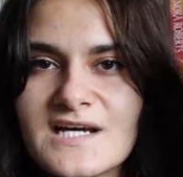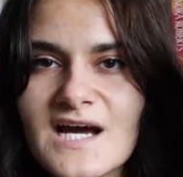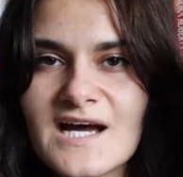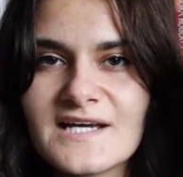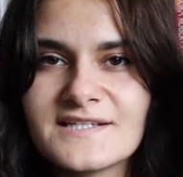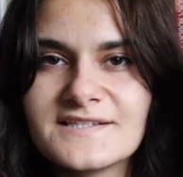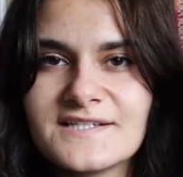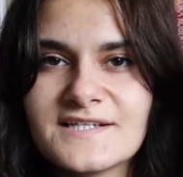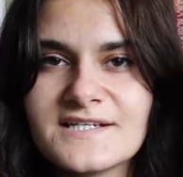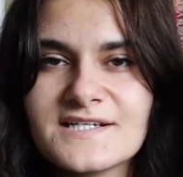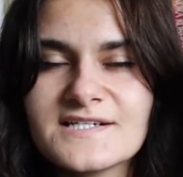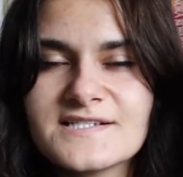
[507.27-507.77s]
I
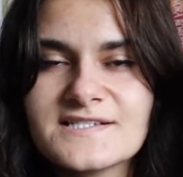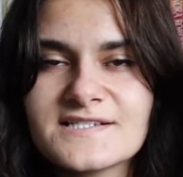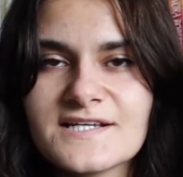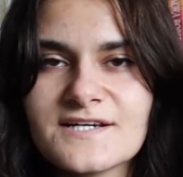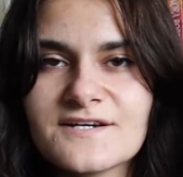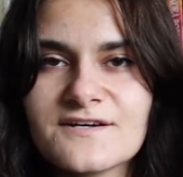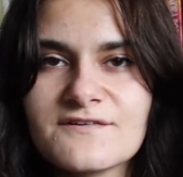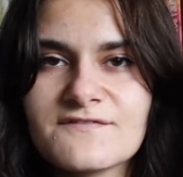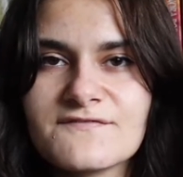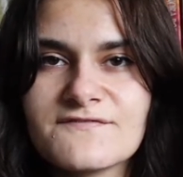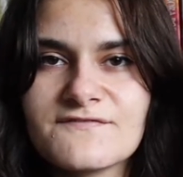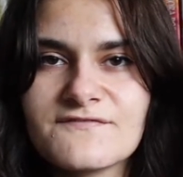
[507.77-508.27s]
think it's like
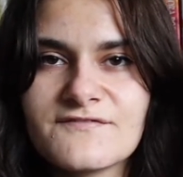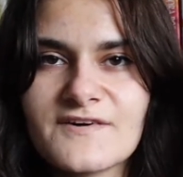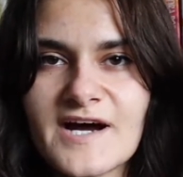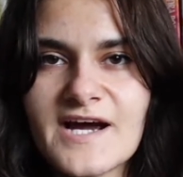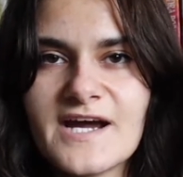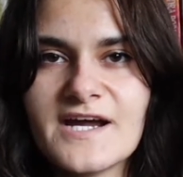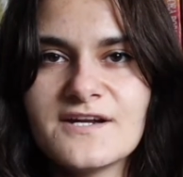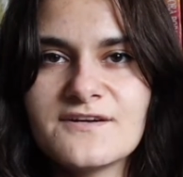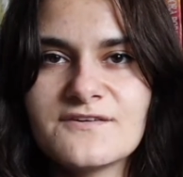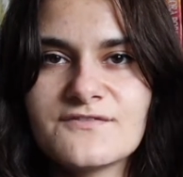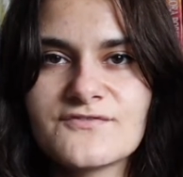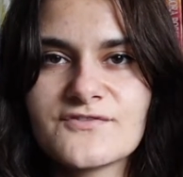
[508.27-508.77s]
a
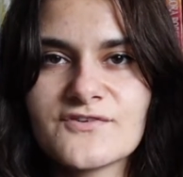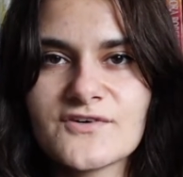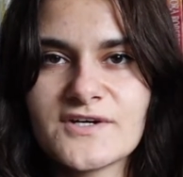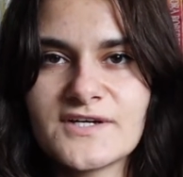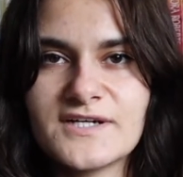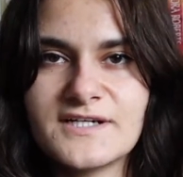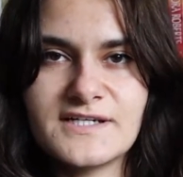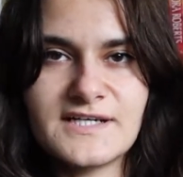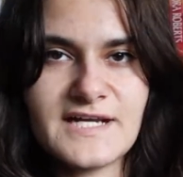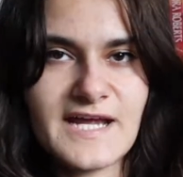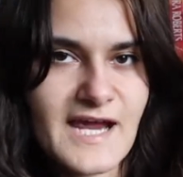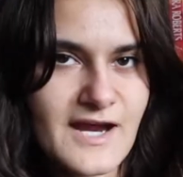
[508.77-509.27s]
fight for an
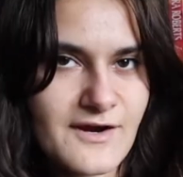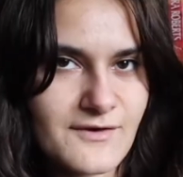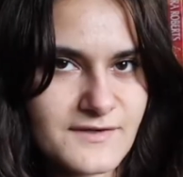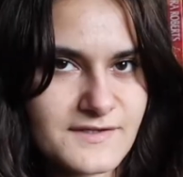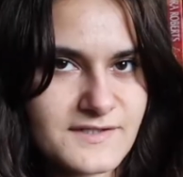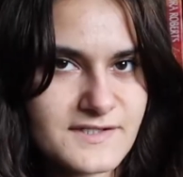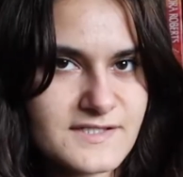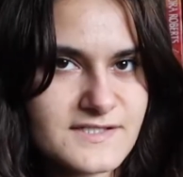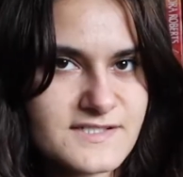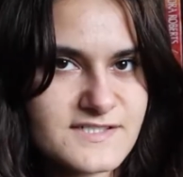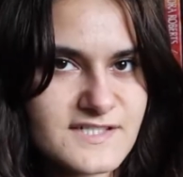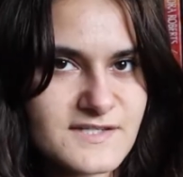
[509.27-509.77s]

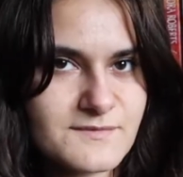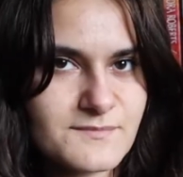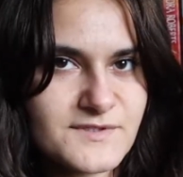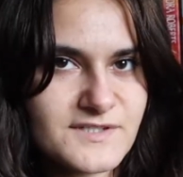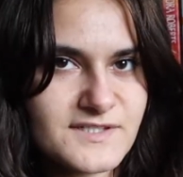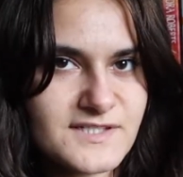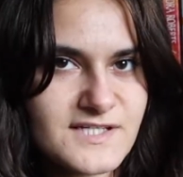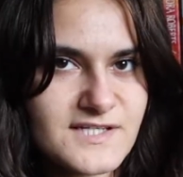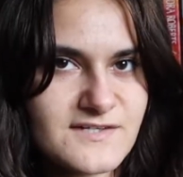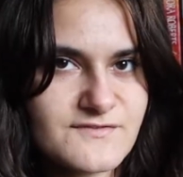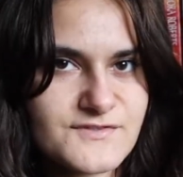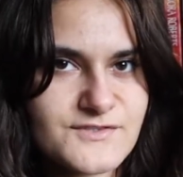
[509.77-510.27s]
inheritance, I
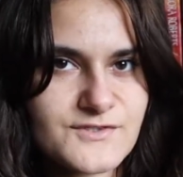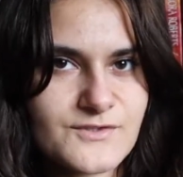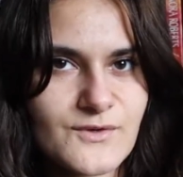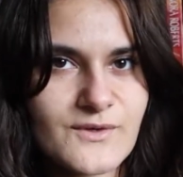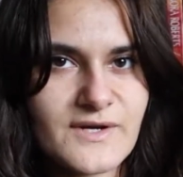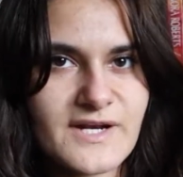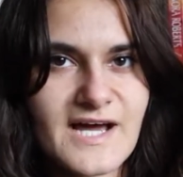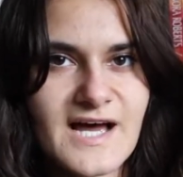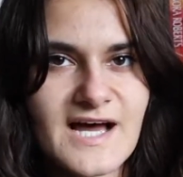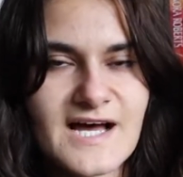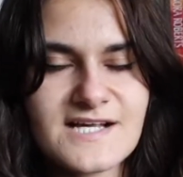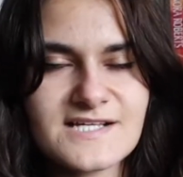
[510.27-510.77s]
believe, so
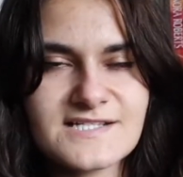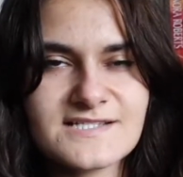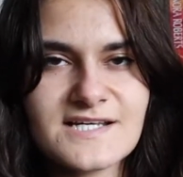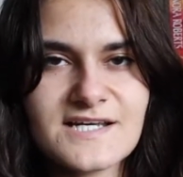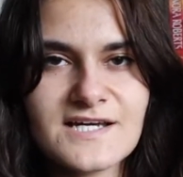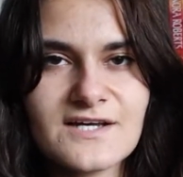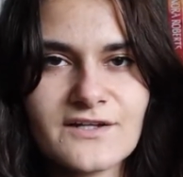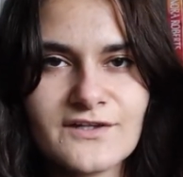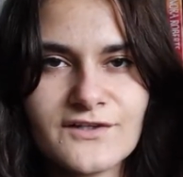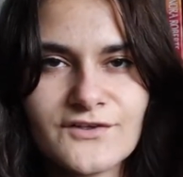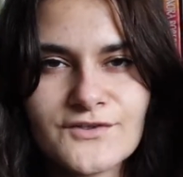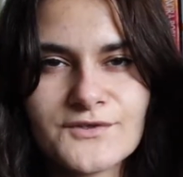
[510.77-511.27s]
it has
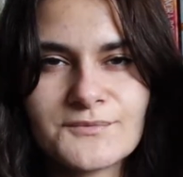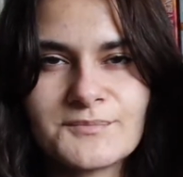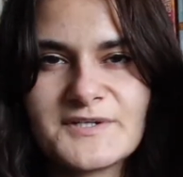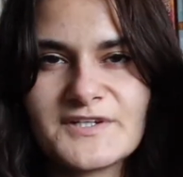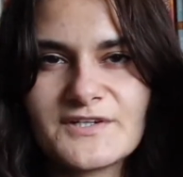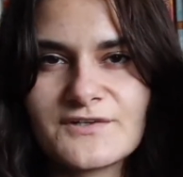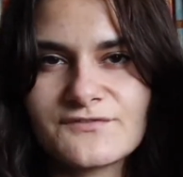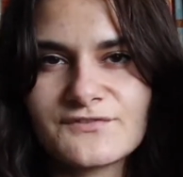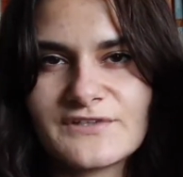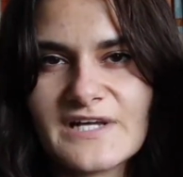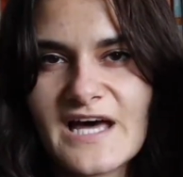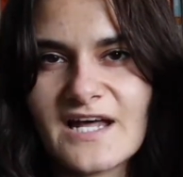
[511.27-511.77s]
like a little bit
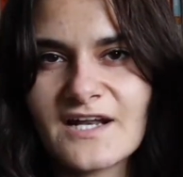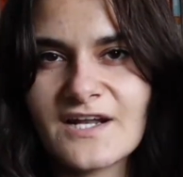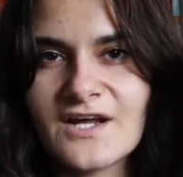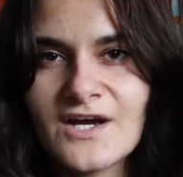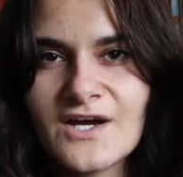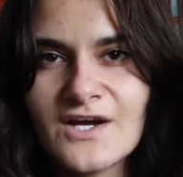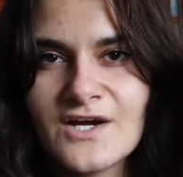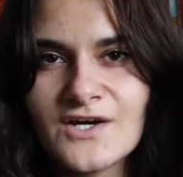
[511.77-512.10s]
of that